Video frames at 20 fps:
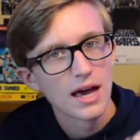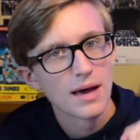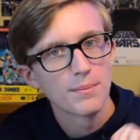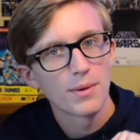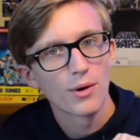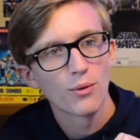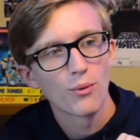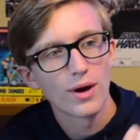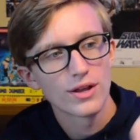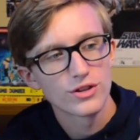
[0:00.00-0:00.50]

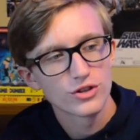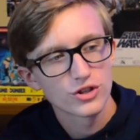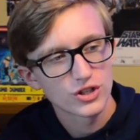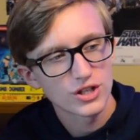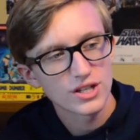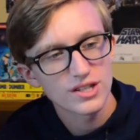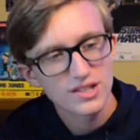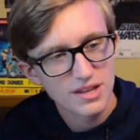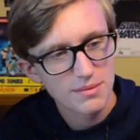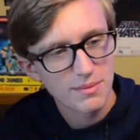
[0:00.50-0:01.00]
But when
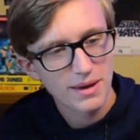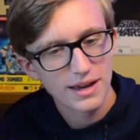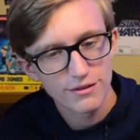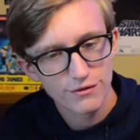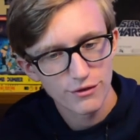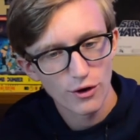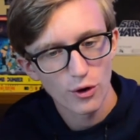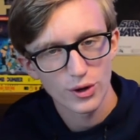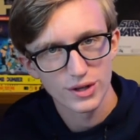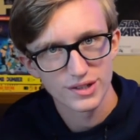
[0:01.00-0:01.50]
she's the main
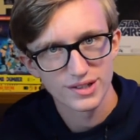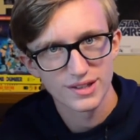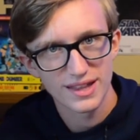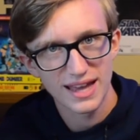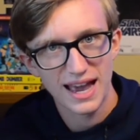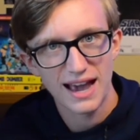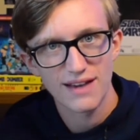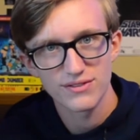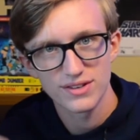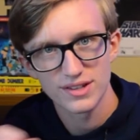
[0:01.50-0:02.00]
focus and they
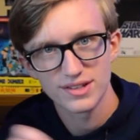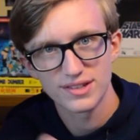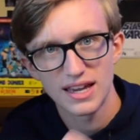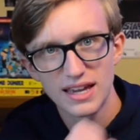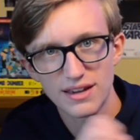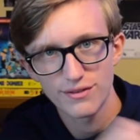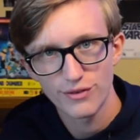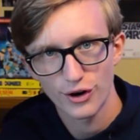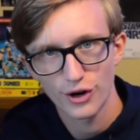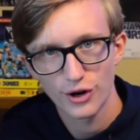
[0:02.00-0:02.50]
have to
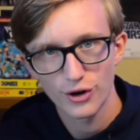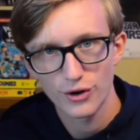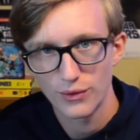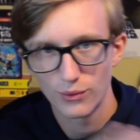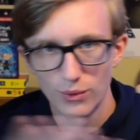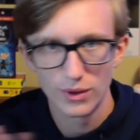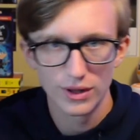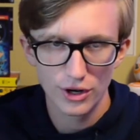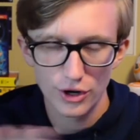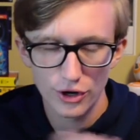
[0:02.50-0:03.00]
save her,
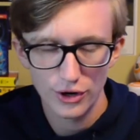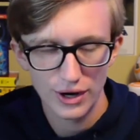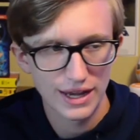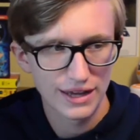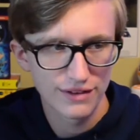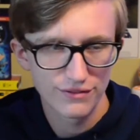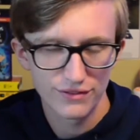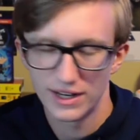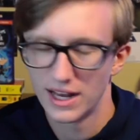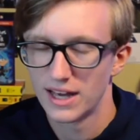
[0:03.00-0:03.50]
well, her
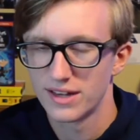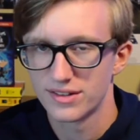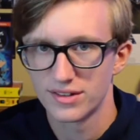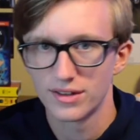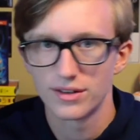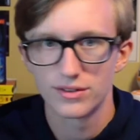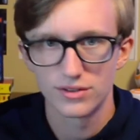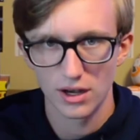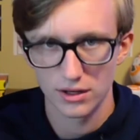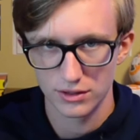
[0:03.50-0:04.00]
and
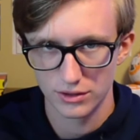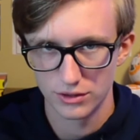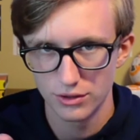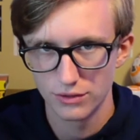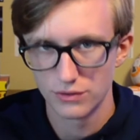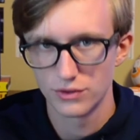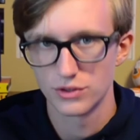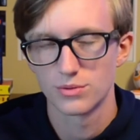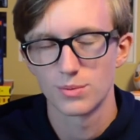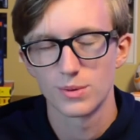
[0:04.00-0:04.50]
Vanessa, Dr.
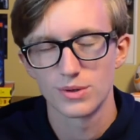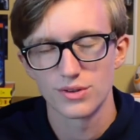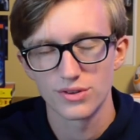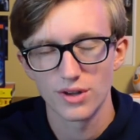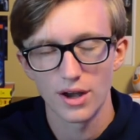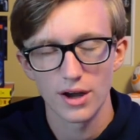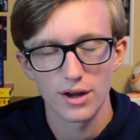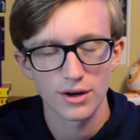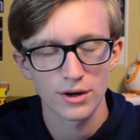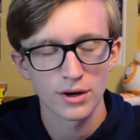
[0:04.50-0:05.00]
Doofenshmirtz's
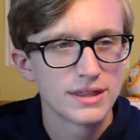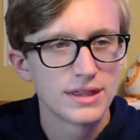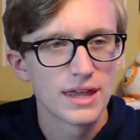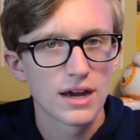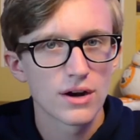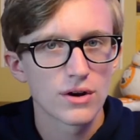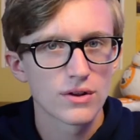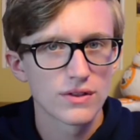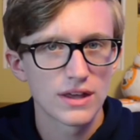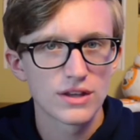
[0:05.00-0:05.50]
daughter,
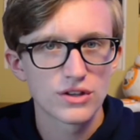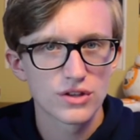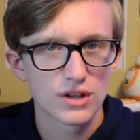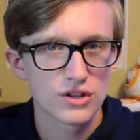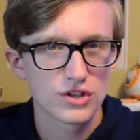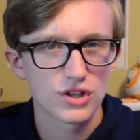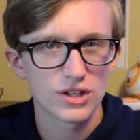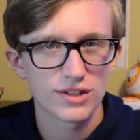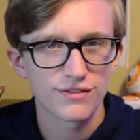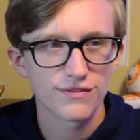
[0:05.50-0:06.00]
it
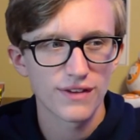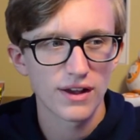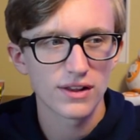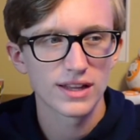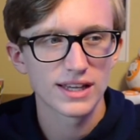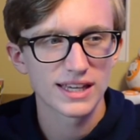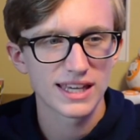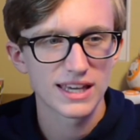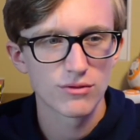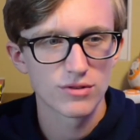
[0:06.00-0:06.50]
just felt
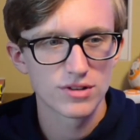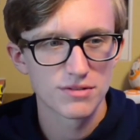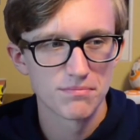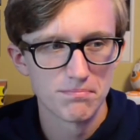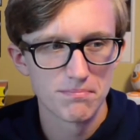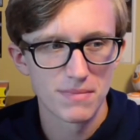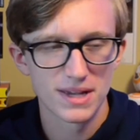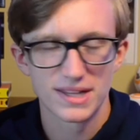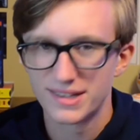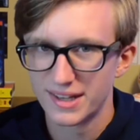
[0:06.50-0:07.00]
like it was
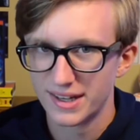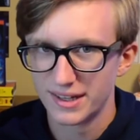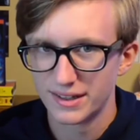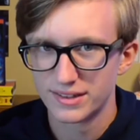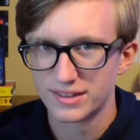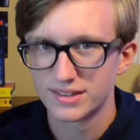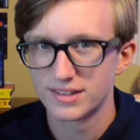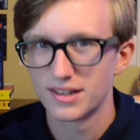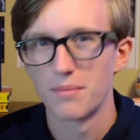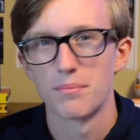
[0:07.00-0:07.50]
missing
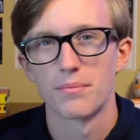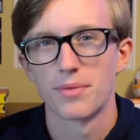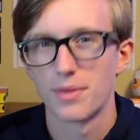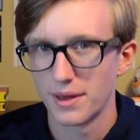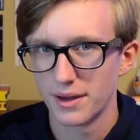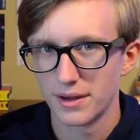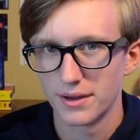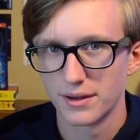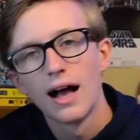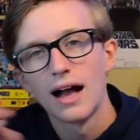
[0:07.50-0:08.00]

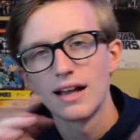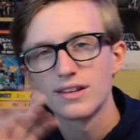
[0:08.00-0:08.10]
something. I